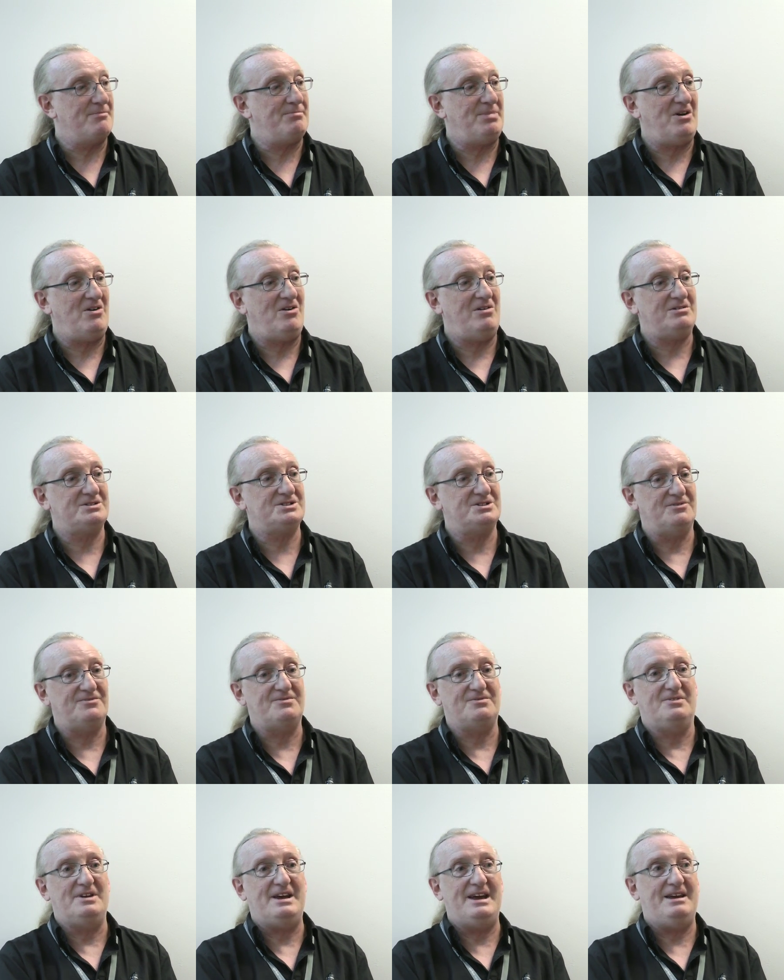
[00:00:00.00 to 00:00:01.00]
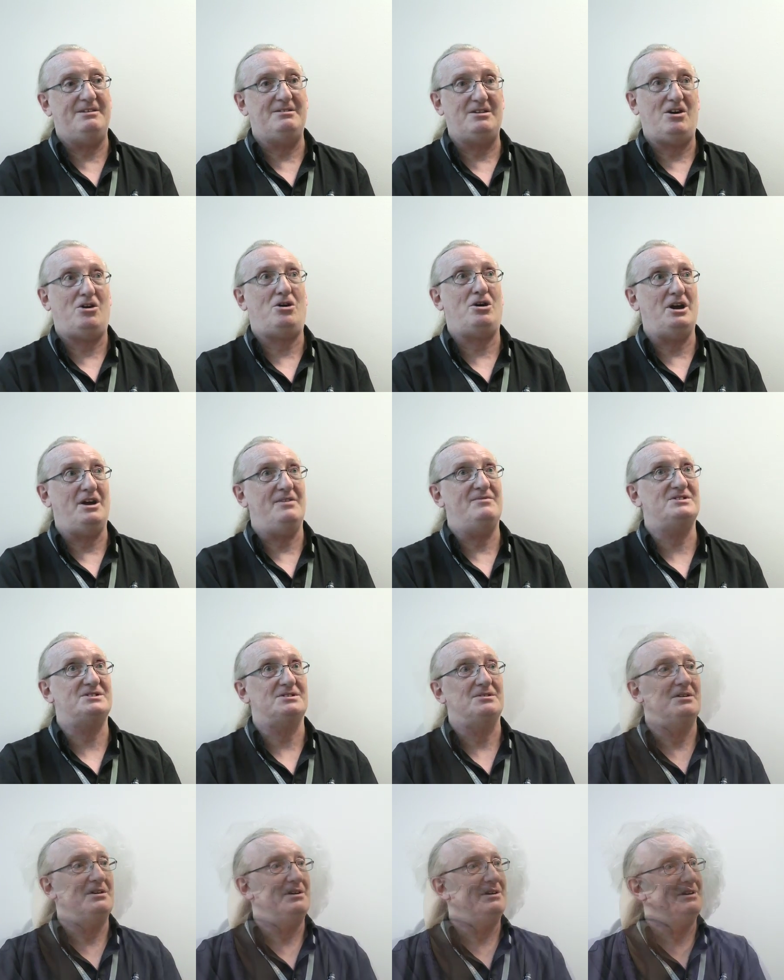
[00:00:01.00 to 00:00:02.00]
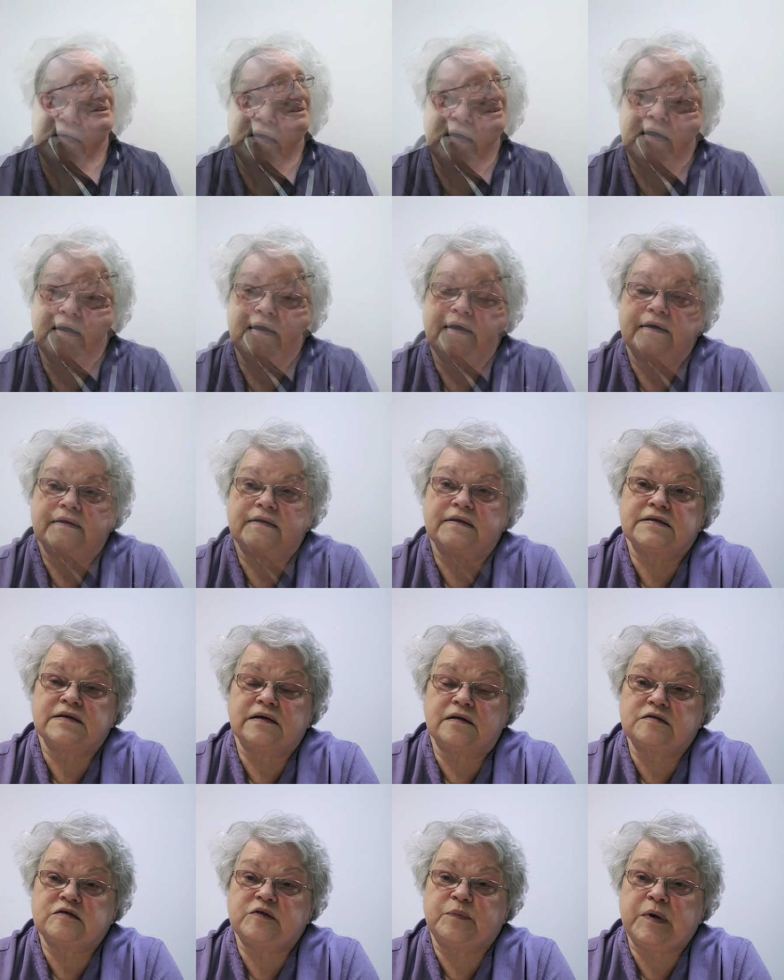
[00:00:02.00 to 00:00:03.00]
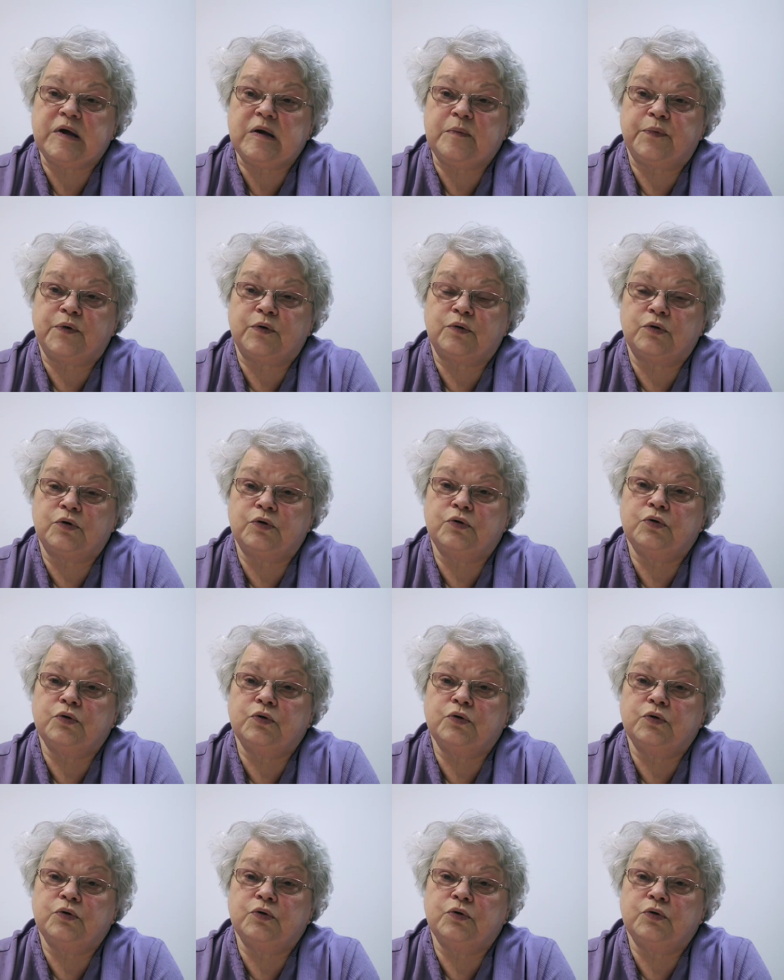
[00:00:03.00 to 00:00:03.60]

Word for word: big part of their lives. There's a lot of people